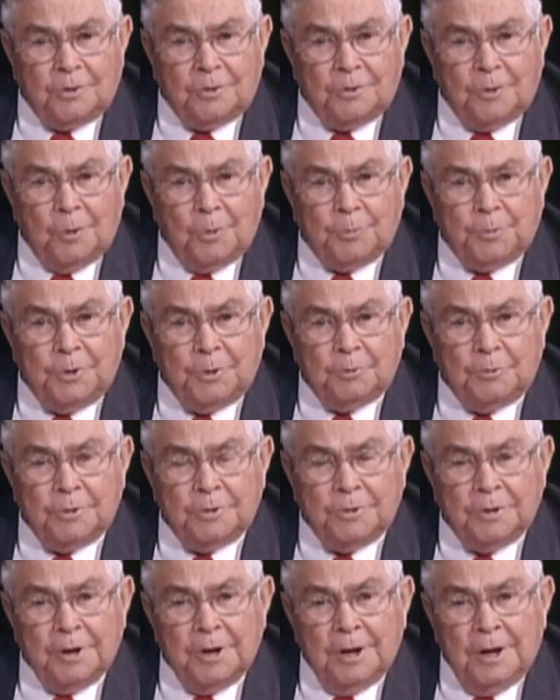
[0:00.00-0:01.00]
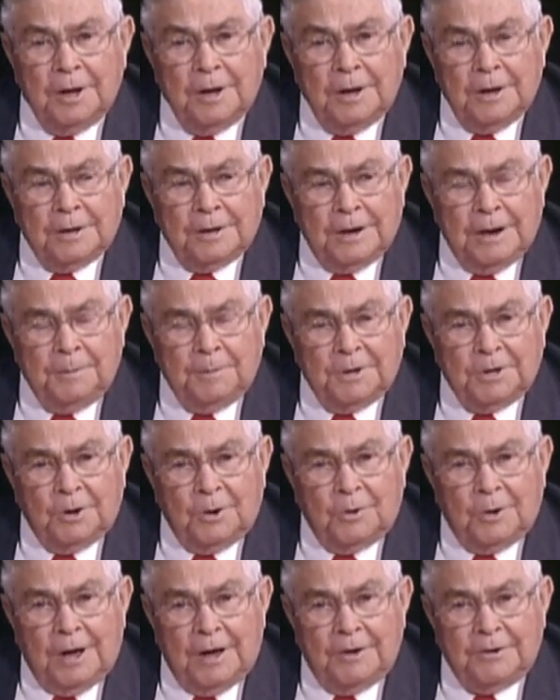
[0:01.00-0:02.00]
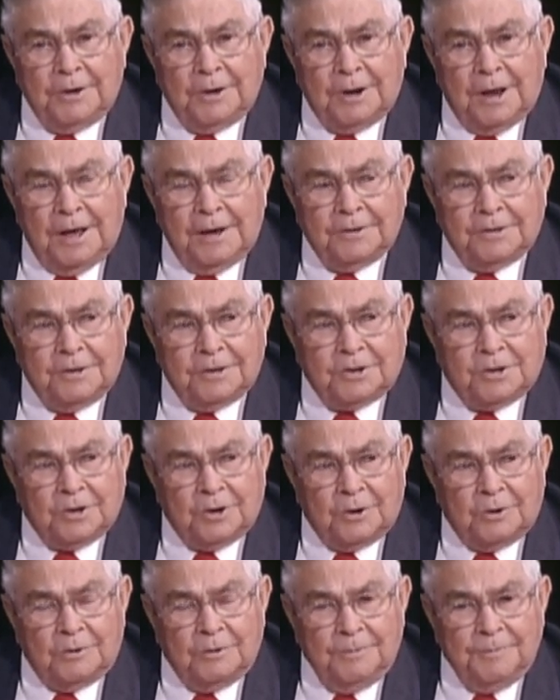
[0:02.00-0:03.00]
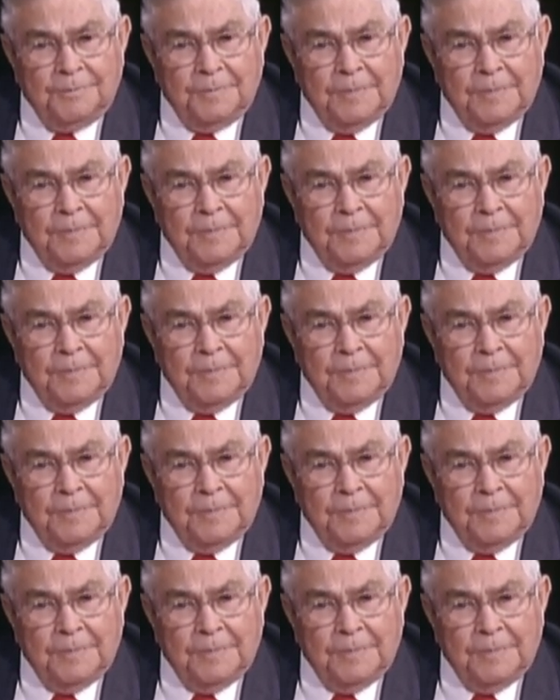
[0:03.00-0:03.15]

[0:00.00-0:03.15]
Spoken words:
Hope you let me know how you like the show.